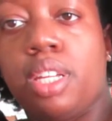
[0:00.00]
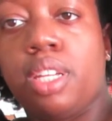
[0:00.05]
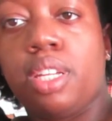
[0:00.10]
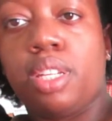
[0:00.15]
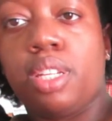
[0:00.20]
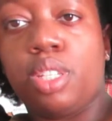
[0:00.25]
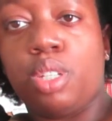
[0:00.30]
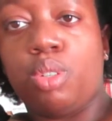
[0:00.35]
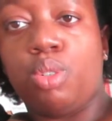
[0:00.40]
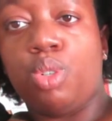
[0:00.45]

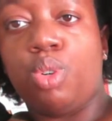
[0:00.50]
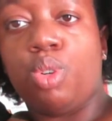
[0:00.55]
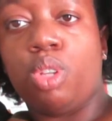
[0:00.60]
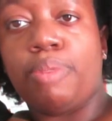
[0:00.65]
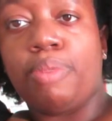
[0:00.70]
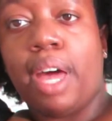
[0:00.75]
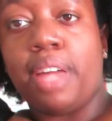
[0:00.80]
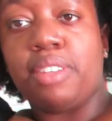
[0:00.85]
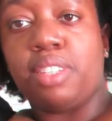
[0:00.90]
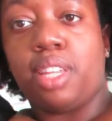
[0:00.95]
So tulip
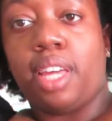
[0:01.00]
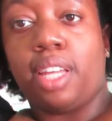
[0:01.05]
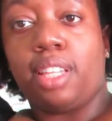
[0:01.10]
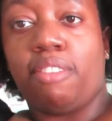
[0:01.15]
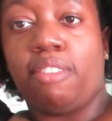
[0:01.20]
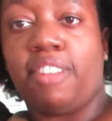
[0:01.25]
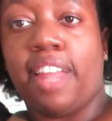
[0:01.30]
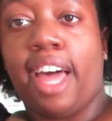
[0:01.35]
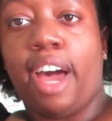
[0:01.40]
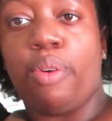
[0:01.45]
as in like the
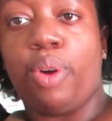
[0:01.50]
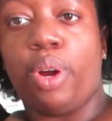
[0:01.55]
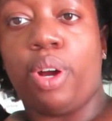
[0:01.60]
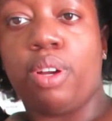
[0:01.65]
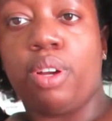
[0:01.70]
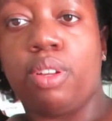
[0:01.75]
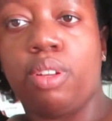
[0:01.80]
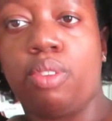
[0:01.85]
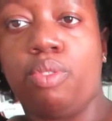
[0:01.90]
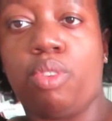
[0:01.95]
flower
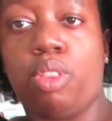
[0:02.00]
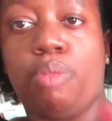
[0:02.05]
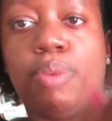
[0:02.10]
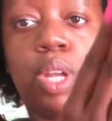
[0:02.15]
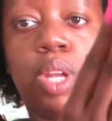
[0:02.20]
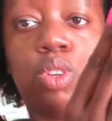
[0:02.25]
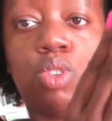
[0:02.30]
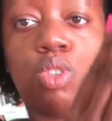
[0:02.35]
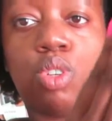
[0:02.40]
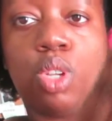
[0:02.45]
where the
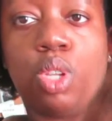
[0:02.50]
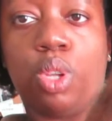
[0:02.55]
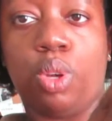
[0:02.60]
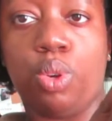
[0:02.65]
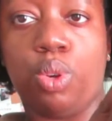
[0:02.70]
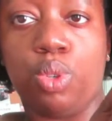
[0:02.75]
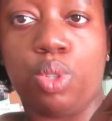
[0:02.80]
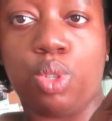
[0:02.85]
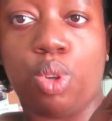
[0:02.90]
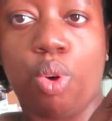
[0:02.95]
petals
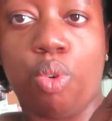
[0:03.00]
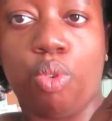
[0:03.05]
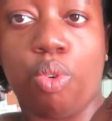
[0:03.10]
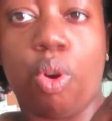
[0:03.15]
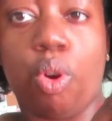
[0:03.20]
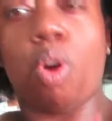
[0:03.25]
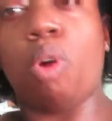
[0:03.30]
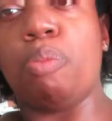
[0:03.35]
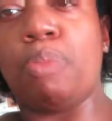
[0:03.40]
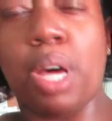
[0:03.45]
close over,
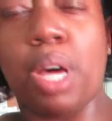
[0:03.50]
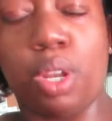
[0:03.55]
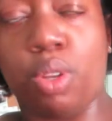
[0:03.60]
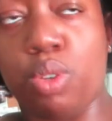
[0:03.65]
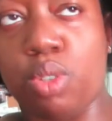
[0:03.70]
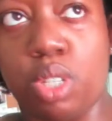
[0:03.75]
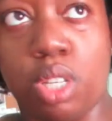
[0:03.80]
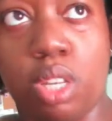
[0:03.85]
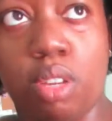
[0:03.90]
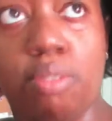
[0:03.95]
or petal
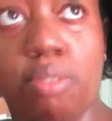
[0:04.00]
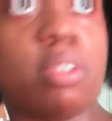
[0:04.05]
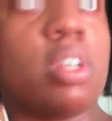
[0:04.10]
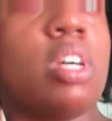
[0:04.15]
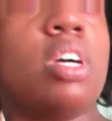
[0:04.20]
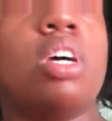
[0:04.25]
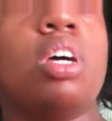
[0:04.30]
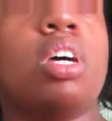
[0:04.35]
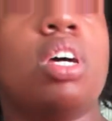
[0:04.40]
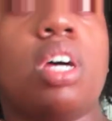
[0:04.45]
sleeve,
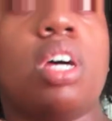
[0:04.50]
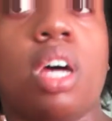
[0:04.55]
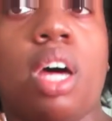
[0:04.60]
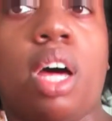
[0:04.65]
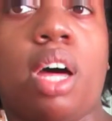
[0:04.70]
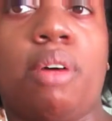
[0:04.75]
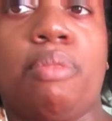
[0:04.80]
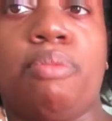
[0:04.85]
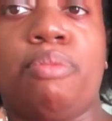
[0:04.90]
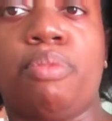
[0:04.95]

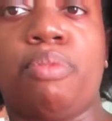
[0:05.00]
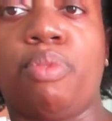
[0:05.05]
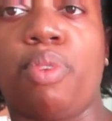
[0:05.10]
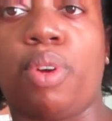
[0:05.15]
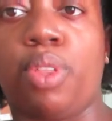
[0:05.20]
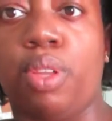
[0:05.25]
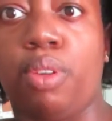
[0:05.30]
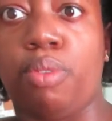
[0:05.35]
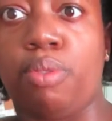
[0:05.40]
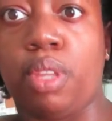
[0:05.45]
where
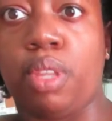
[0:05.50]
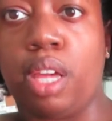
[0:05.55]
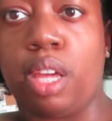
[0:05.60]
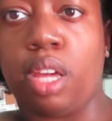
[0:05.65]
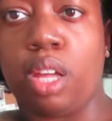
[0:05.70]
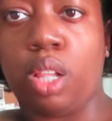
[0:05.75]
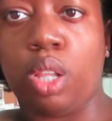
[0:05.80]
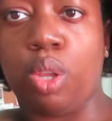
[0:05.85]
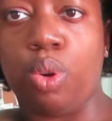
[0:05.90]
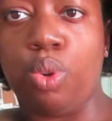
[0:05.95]
they
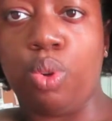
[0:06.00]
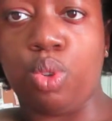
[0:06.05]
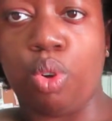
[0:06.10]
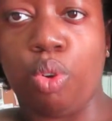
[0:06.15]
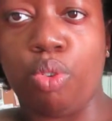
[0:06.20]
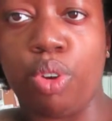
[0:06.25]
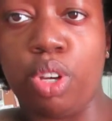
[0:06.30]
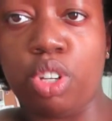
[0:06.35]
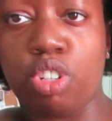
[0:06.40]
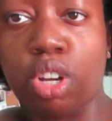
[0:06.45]
close
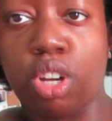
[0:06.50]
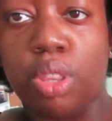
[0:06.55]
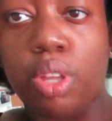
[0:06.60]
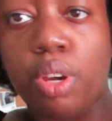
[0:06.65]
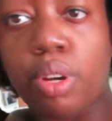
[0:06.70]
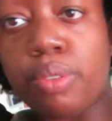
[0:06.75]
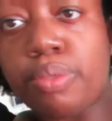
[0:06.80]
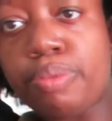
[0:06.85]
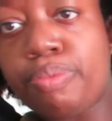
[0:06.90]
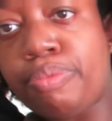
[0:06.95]
over each other.
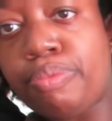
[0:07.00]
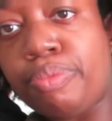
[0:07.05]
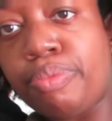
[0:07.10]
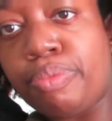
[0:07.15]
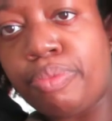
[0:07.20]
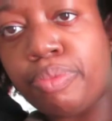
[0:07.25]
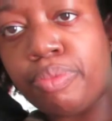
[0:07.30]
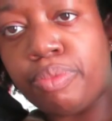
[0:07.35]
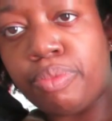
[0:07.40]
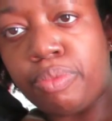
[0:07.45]

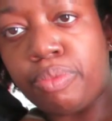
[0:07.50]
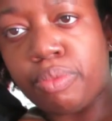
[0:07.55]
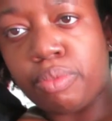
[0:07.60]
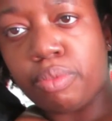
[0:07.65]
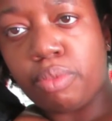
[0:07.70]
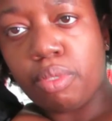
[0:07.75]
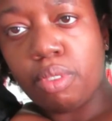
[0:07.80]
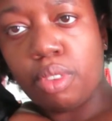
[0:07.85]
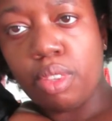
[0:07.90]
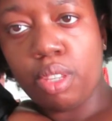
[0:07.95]

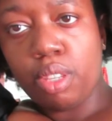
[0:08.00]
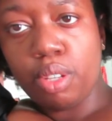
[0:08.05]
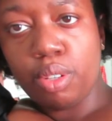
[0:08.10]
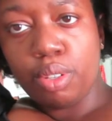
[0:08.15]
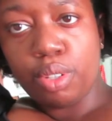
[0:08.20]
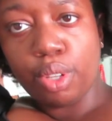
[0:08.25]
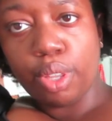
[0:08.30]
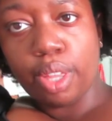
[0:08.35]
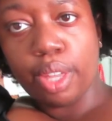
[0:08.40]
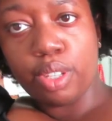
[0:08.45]

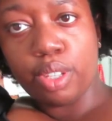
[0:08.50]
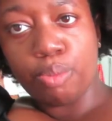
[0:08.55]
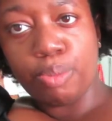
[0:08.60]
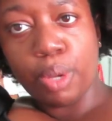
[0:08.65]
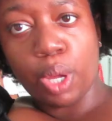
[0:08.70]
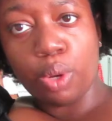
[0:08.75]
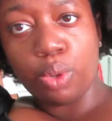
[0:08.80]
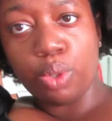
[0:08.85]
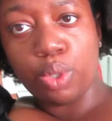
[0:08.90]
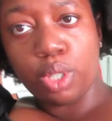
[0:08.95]
So that's a
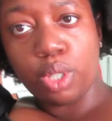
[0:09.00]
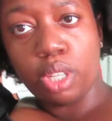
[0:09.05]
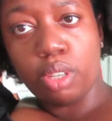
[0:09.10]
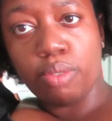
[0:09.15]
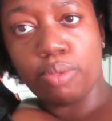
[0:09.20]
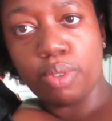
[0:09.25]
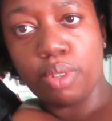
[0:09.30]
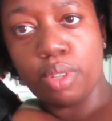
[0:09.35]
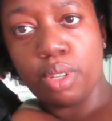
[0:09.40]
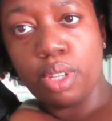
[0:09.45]
petal sleeve.
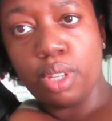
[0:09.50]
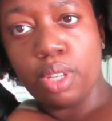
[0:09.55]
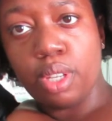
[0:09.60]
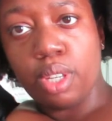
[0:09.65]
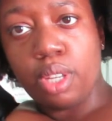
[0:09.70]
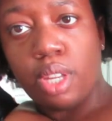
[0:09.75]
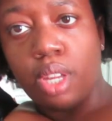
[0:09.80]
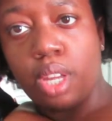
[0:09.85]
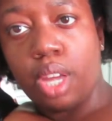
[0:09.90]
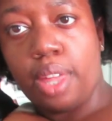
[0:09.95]

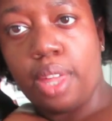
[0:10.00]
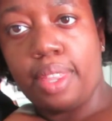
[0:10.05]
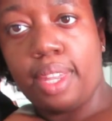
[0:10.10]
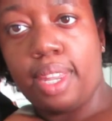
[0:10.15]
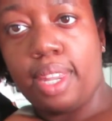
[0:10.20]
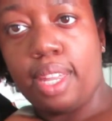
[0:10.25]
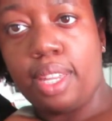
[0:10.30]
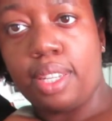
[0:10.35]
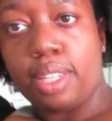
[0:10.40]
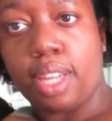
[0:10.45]
And
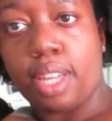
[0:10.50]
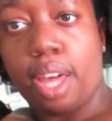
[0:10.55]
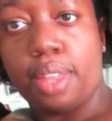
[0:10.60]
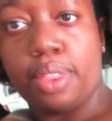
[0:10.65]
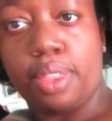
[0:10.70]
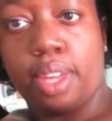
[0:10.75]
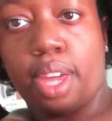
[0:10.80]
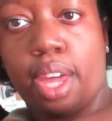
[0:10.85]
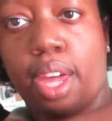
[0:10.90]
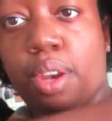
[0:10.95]
then it's got
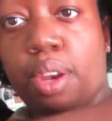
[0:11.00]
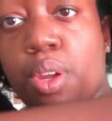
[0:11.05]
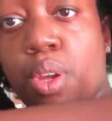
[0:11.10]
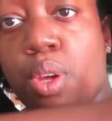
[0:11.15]
that